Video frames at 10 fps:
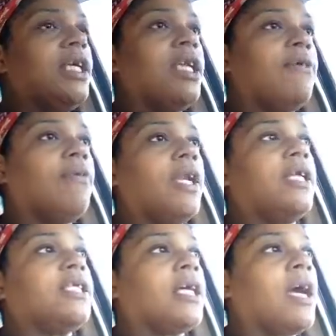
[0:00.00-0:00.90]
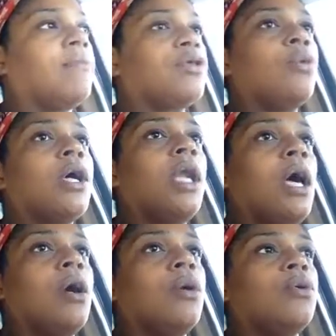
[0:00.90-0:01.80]
getting ready to come to a
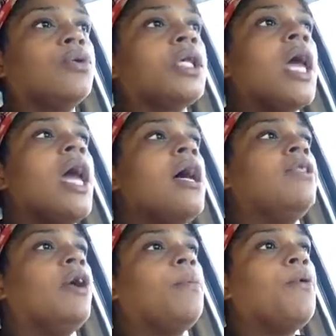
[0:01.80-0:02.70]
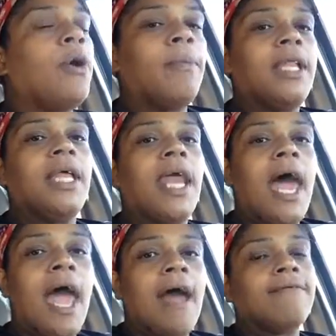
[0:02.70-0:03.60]
close. The appointment that
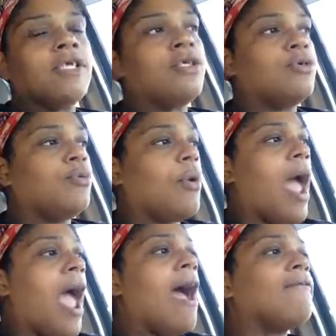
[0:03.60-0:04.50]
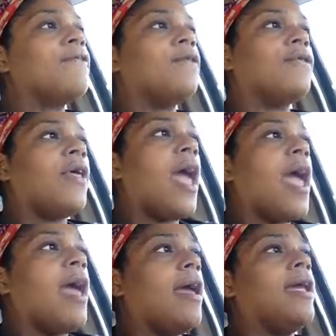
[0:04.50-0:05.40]
I have to do after
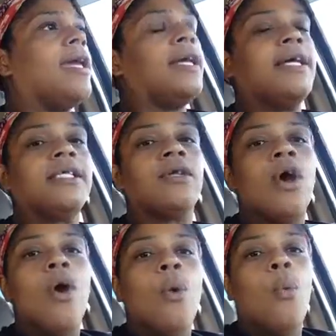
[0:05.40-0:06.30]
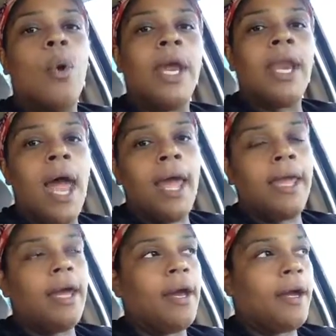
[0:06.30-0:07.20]
that is when
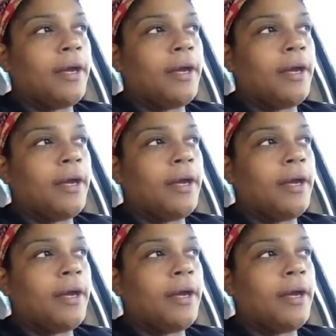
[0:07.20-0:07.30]
I